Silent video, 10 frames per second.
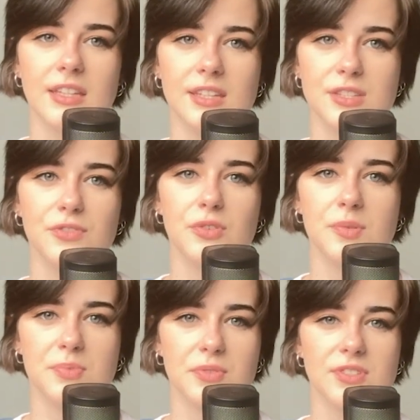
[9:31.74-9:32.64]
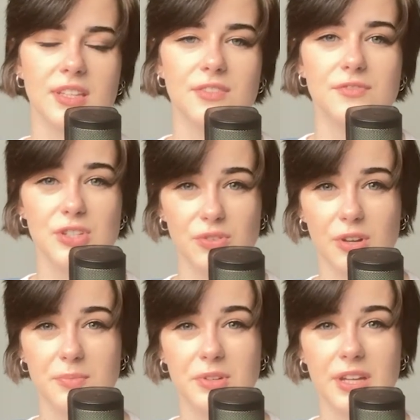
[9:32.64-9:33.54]
This theory proves that the visual
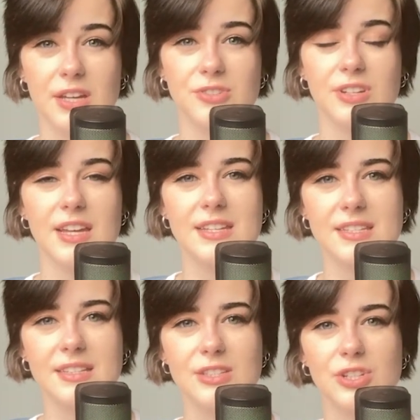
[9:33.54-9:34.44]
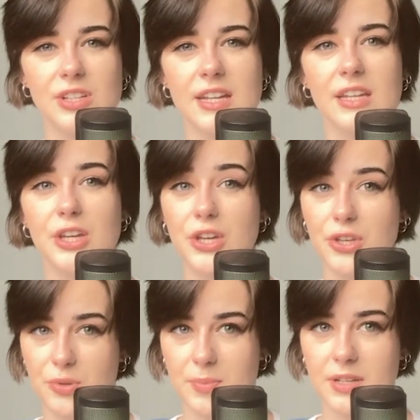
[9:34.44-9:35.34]
communication isn't solely
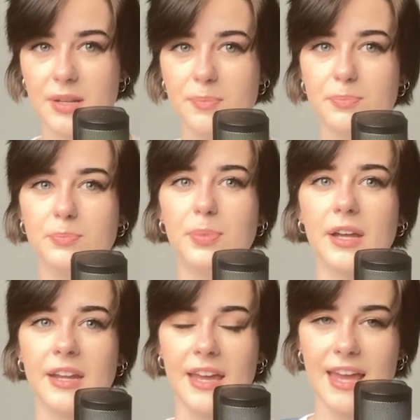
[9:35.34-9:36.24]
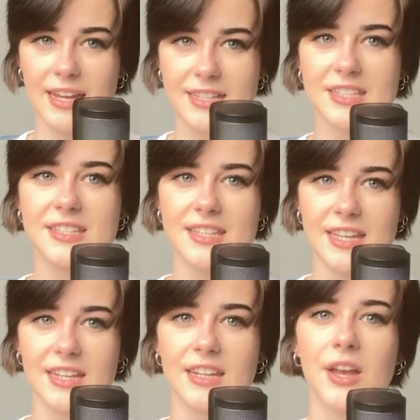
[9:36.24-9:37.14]
human, but it is
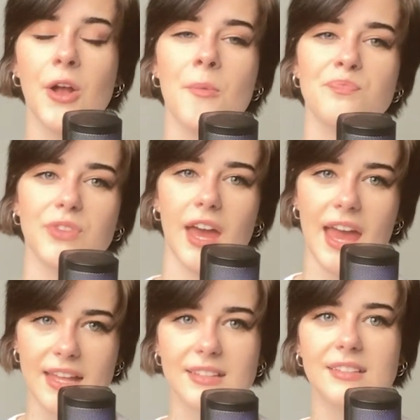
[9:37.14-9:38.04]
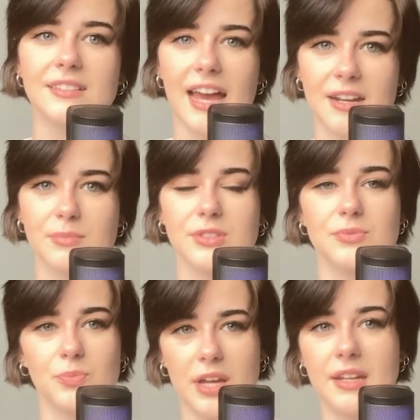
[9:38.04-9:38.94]
seen in
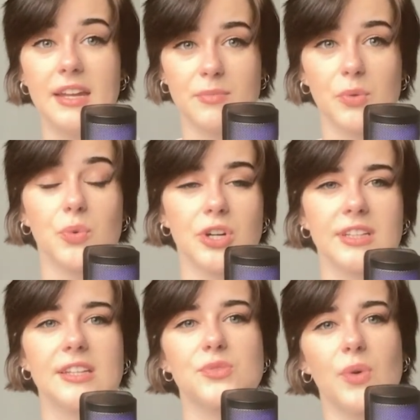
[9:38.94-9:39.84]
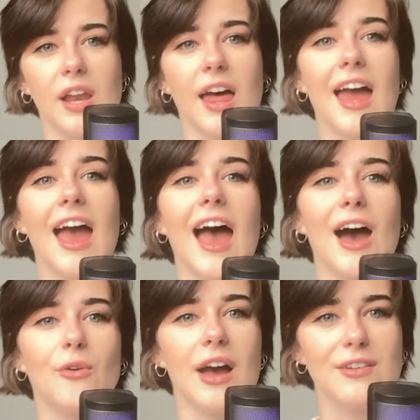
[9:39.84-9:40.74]
animal world as well.
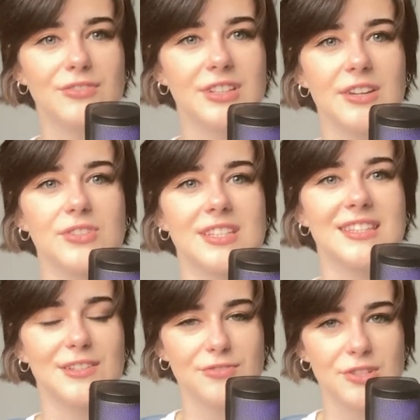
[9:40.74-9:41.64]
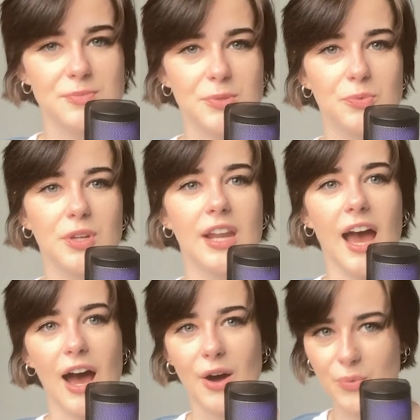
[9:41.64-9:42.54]
However, there is a difference between
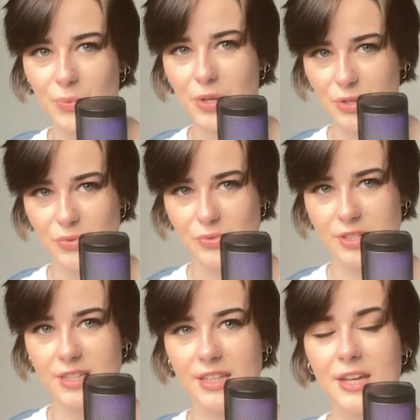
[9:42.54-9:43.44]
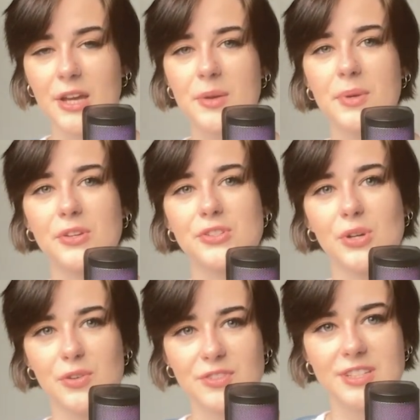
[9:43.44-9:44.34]
how we use it, because
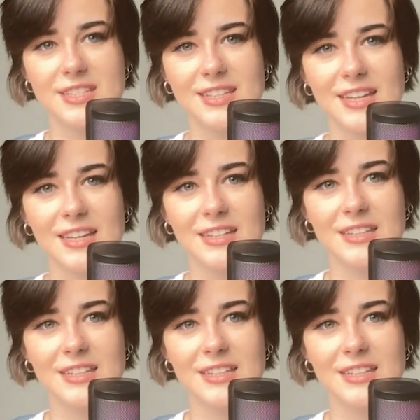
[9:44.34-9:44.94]
obviously